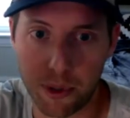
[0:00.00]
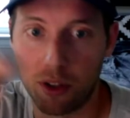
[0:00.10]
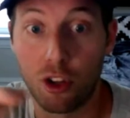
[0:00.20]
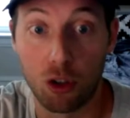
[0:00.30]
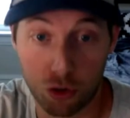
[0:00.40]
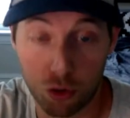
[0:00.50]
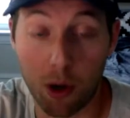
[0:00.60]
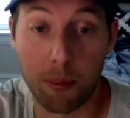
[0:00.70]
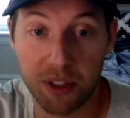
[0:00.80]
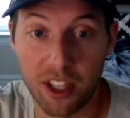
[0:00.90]
but there's
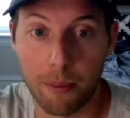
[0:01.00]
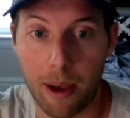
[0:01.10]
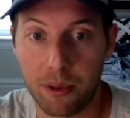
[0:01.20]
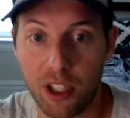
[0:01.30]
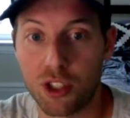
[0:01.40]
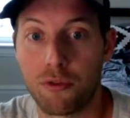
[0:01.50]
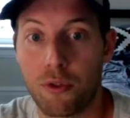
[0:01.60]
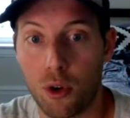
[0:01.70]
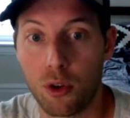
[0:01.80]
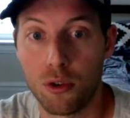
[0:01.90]
twenty percent of the population
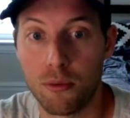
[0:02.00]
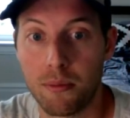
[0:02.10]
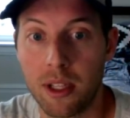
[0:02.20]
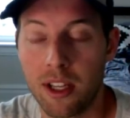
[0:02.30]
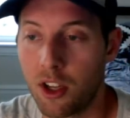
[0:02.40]
for whom